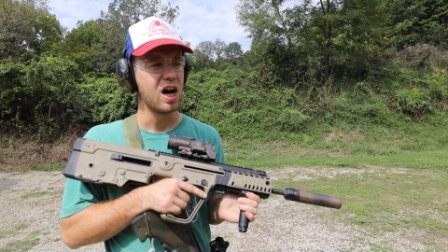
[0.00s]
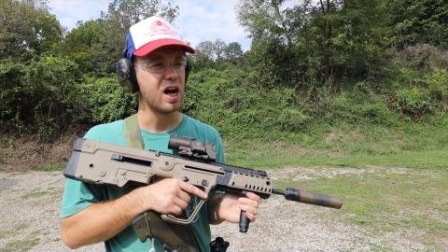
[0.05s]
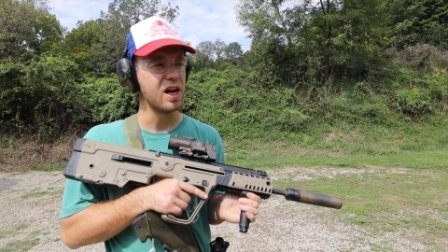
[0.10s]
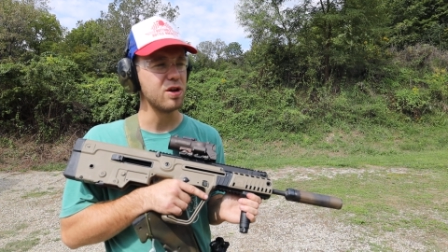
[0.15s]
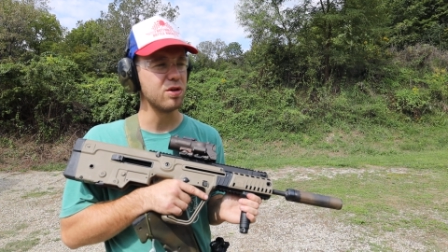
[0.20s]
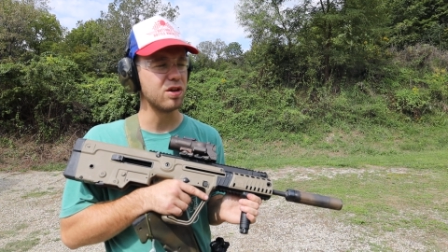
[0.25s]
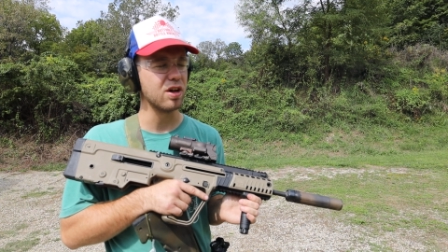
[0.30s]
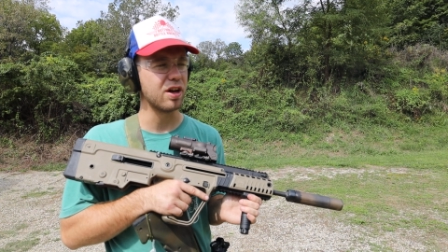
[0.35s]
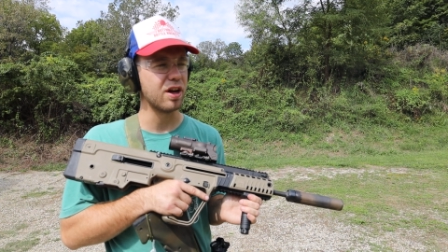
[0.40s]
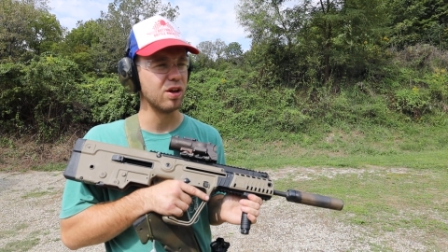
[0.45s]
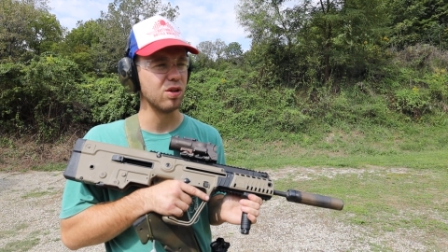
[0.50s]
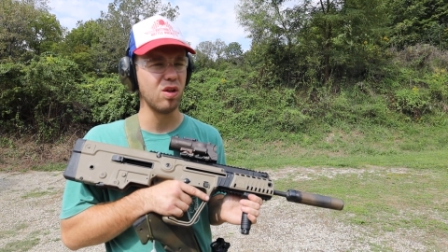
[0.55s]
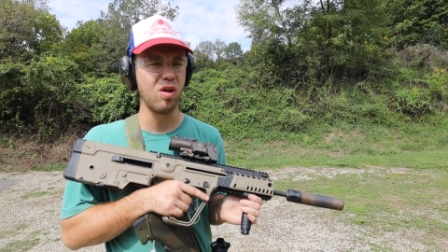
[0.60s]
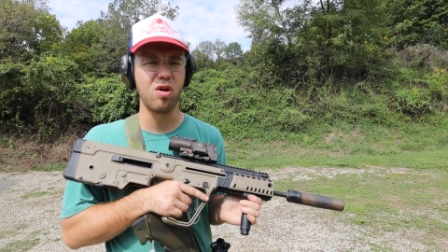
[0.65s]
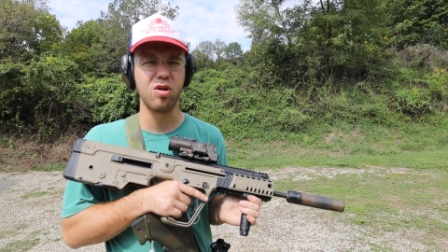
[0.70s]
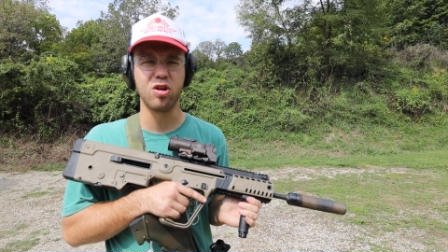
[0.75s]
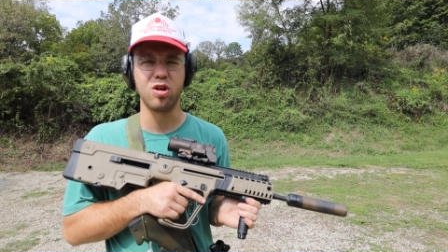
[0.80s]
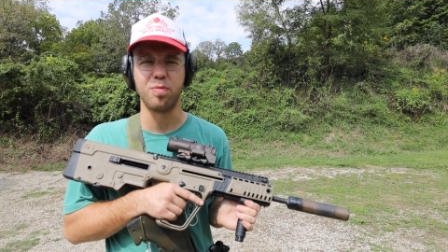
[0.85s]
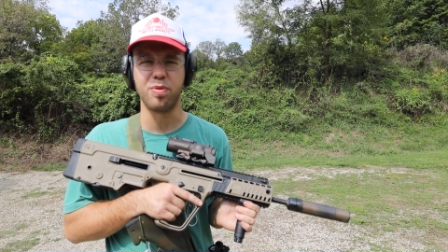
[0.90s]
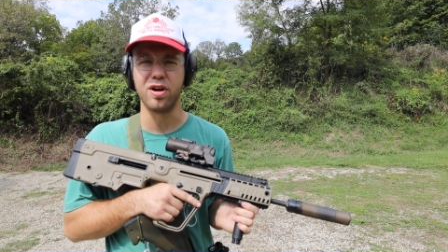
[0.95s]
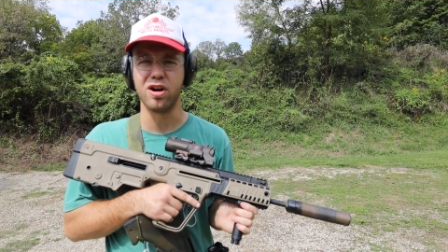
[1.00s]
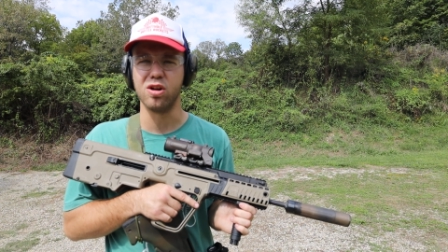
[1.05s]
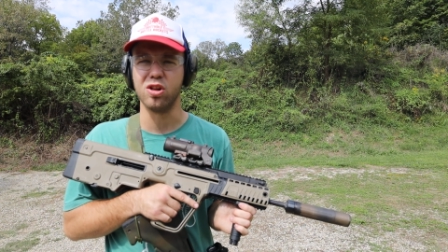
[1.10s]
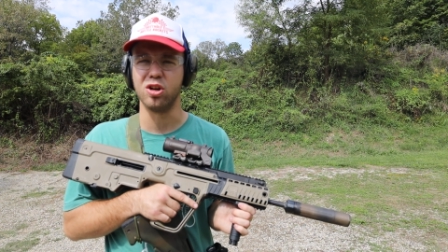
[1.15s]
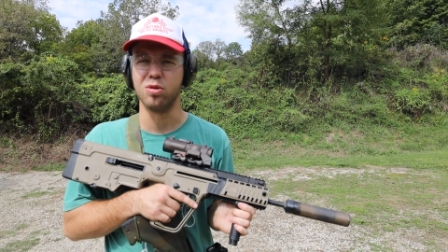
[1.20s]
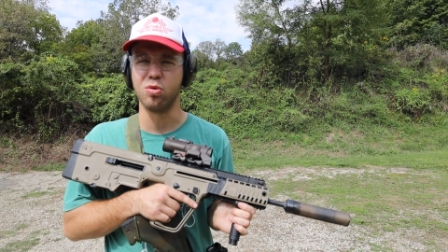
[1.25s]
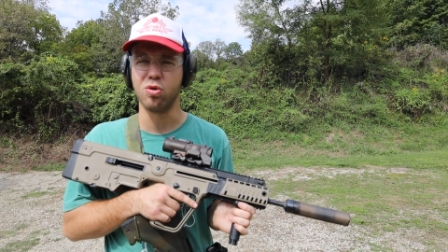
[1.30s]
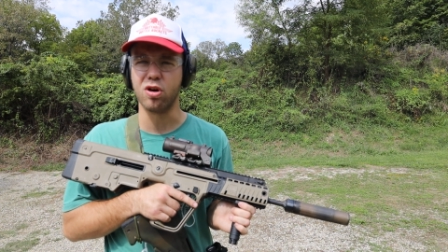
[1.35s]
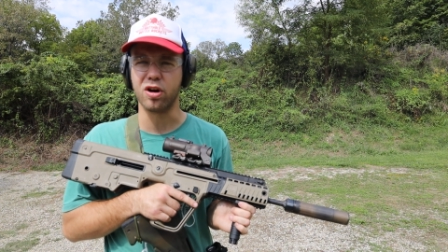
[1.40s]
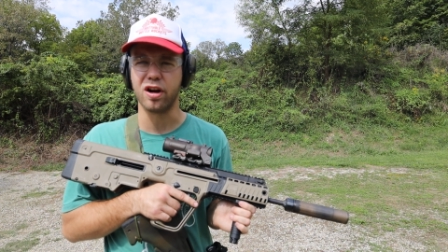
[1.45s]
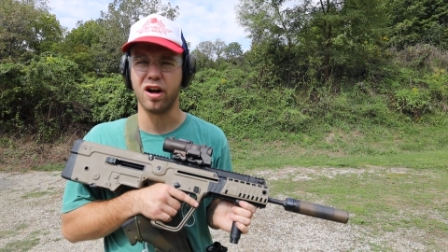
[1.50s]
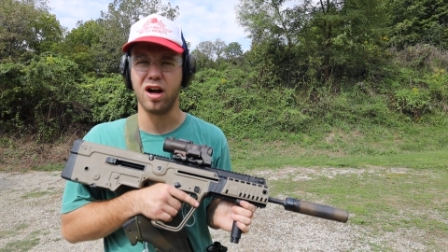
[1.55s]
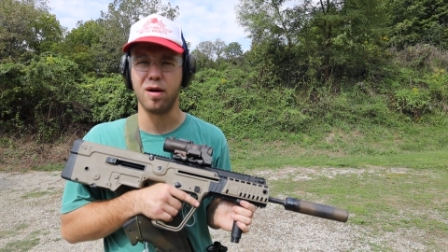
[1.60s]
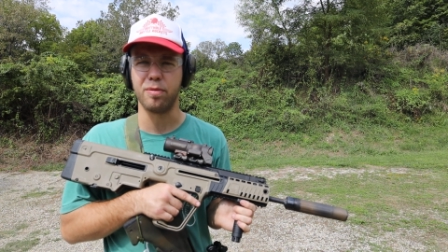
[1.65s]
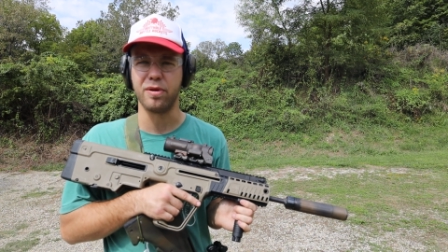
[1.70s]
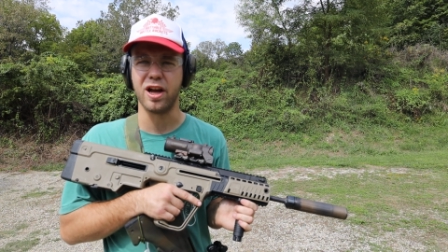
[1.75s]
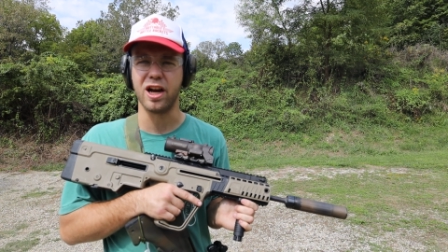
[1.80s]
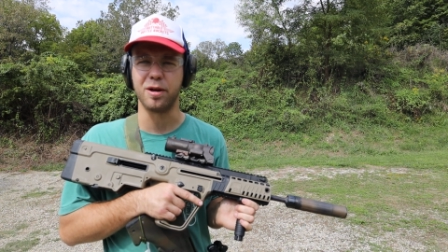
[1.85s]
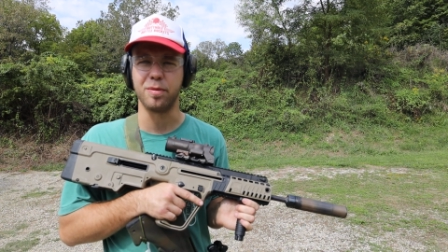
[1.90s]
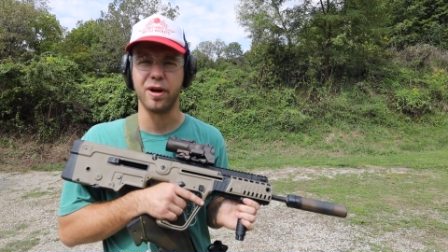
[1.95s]
how you get a longer barrel in a more
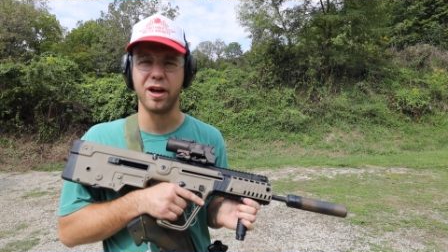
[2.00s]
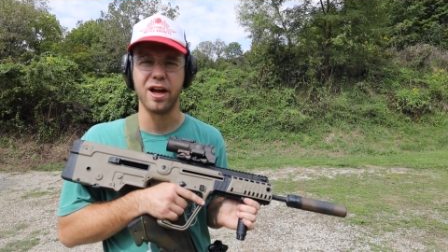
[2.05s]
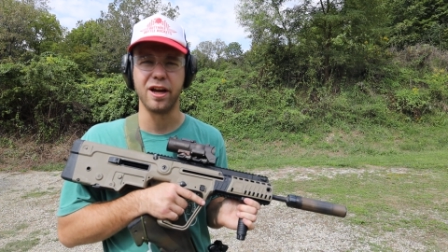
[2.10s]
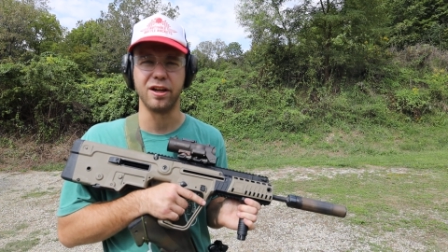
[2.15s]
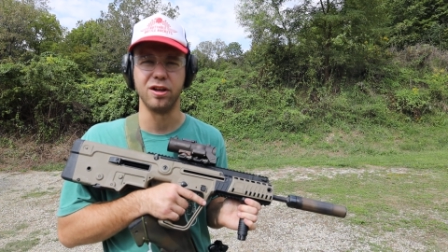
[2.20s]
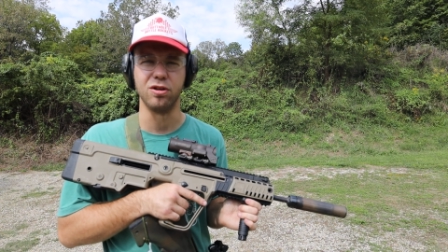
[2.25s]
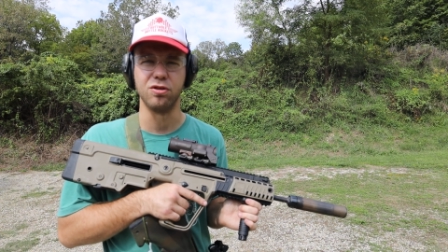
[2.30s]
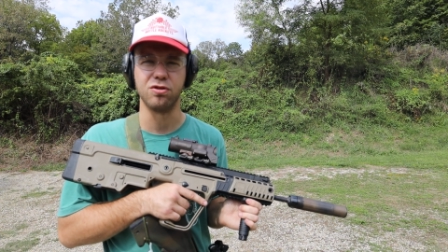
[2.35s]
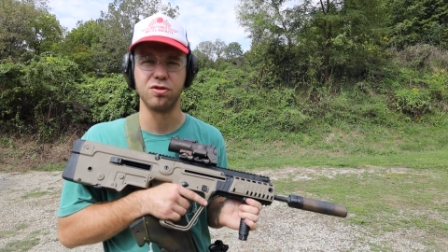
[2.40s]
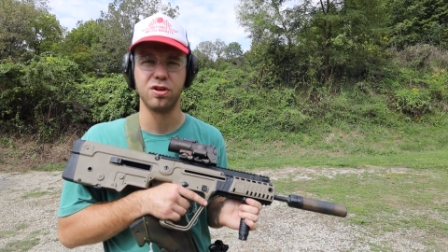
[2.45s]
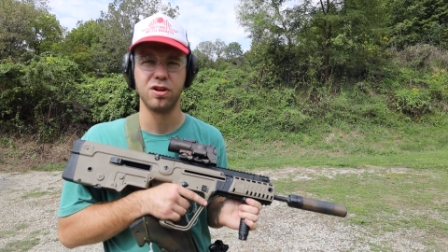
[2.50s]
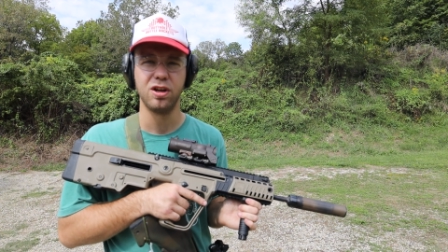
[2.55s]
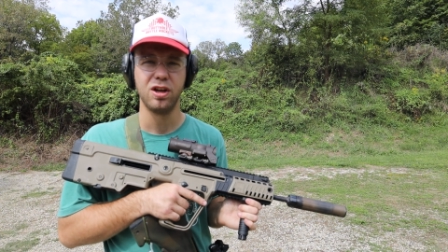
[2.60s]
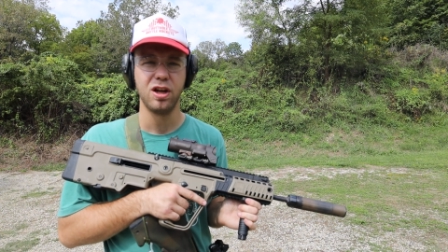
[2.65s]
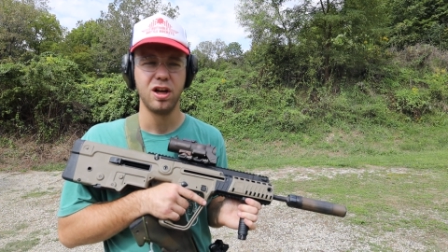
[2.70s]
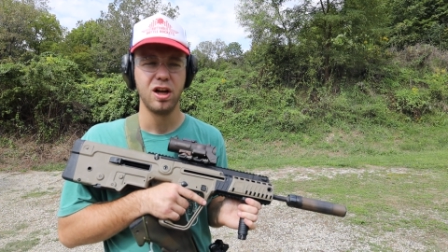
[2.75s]
compact package.